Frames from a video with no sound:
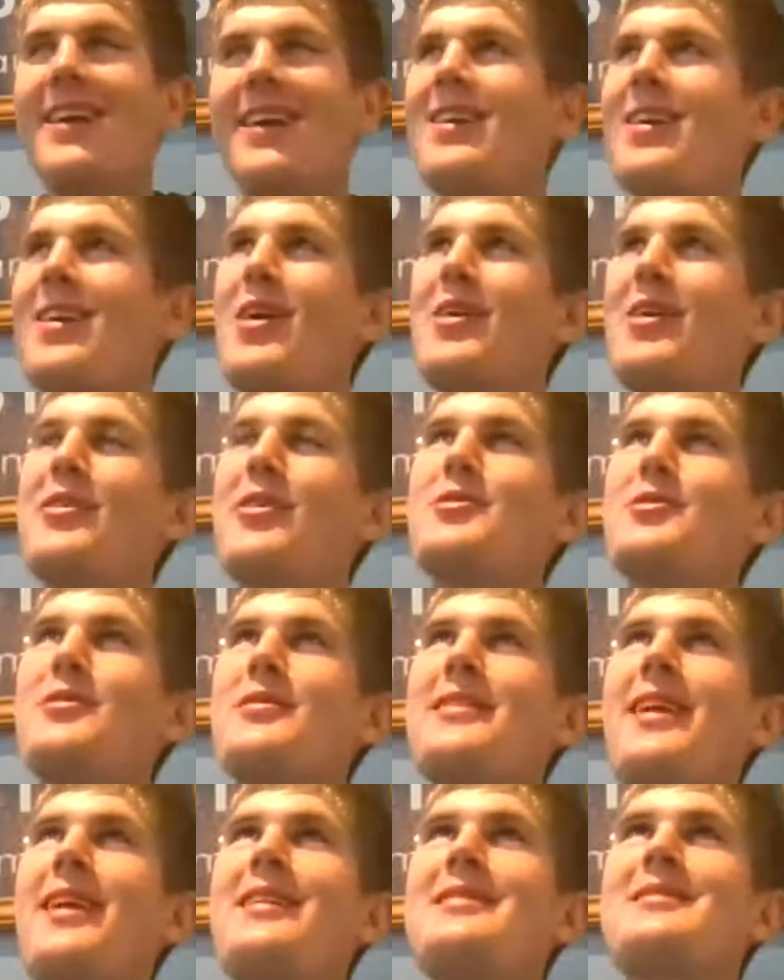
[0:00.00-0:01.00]
God, those are the
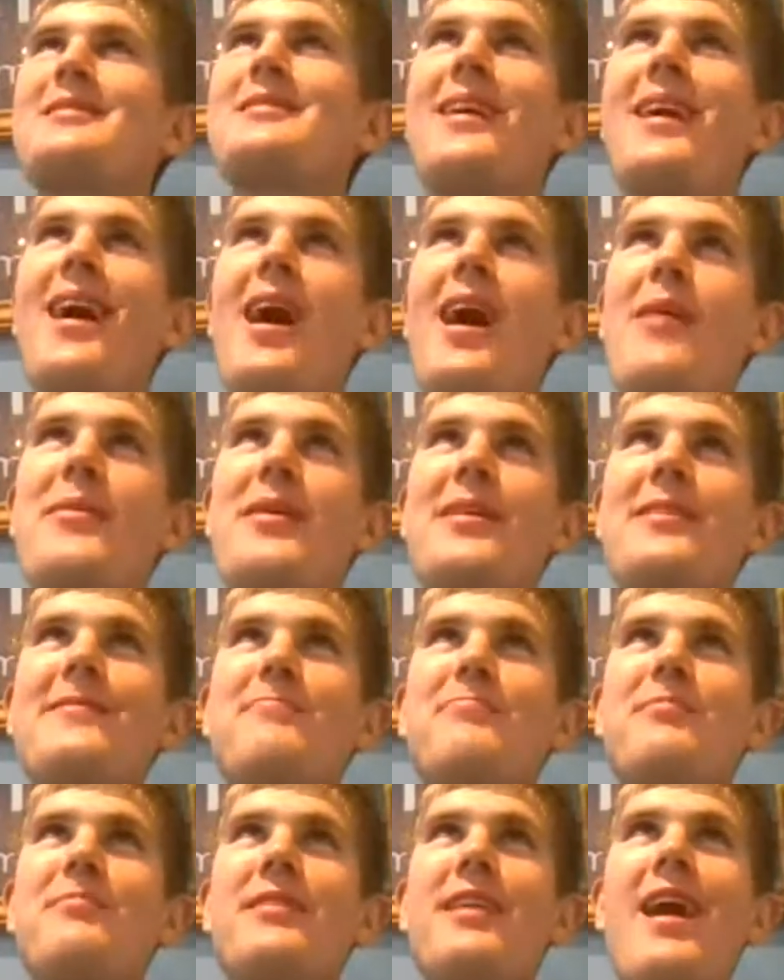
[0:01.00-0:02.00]
days. I mean,
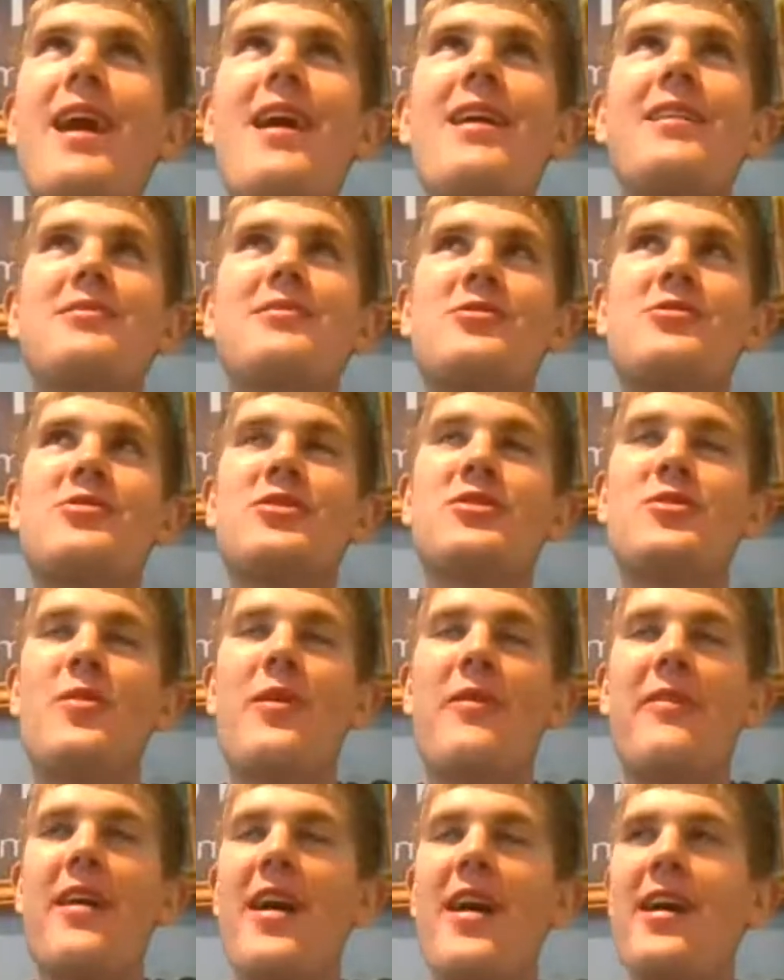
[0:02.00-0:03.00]
yeah, just
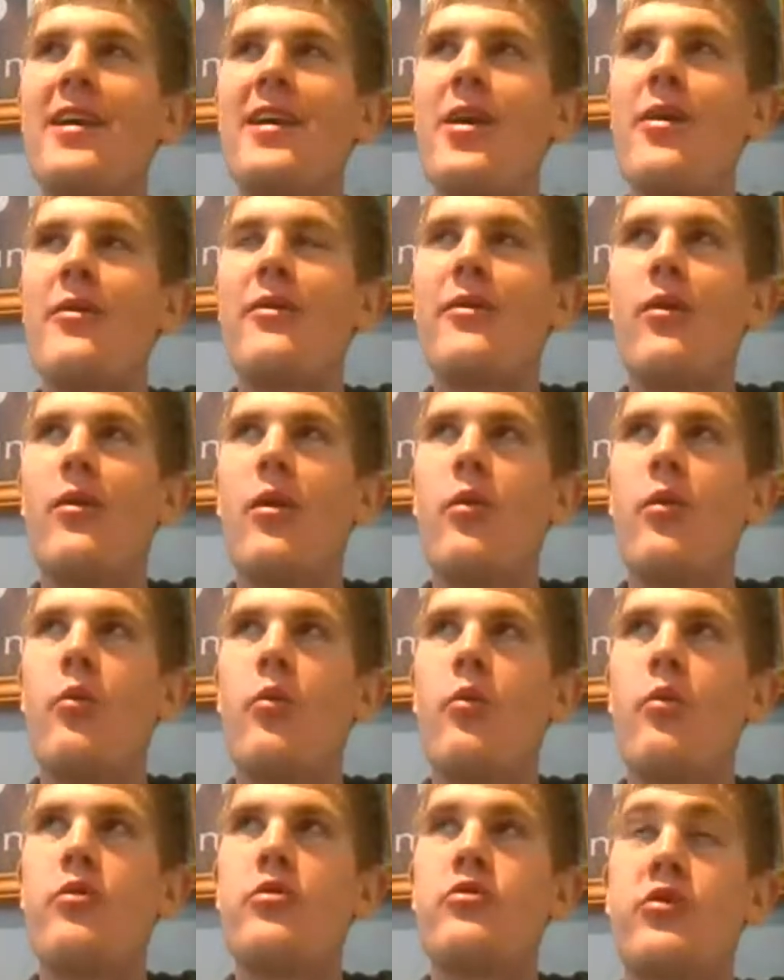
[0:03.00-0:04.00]
about there, you know,
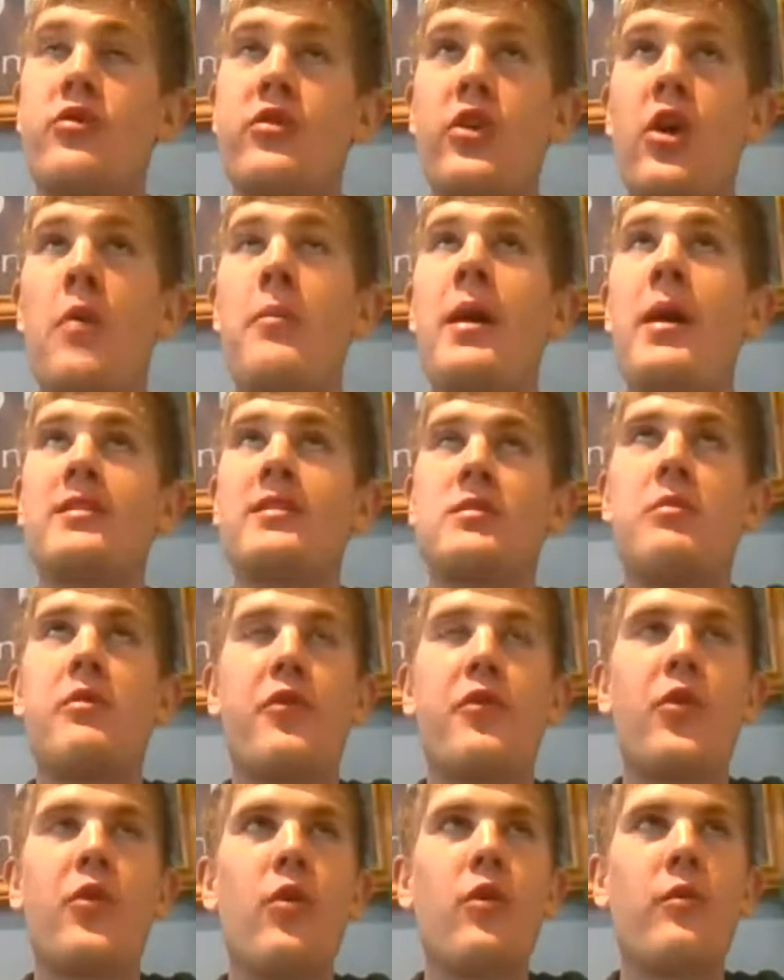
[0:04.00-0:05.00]
just to go back to
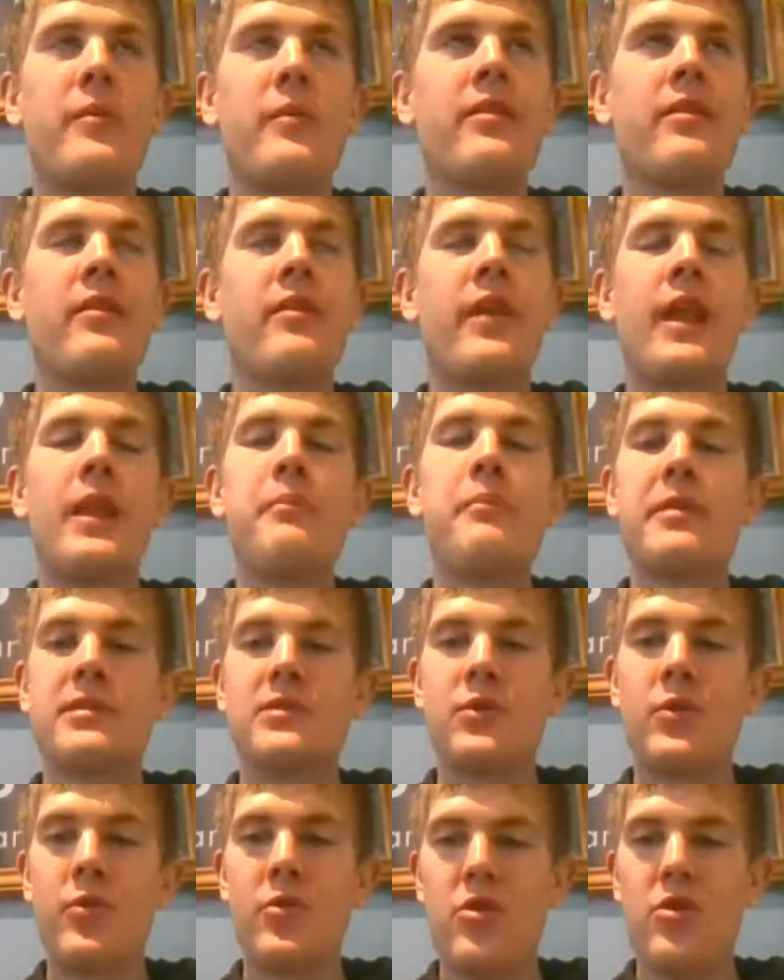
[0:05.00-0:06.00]
before, I mean, the Olympic
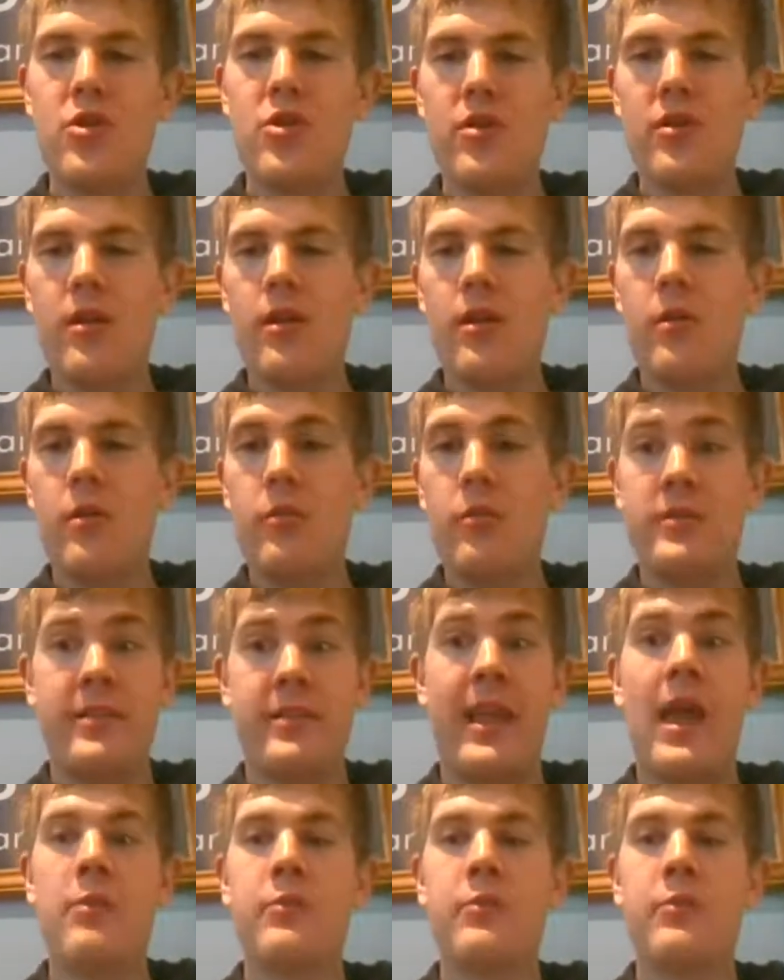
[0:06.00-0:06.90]
torch was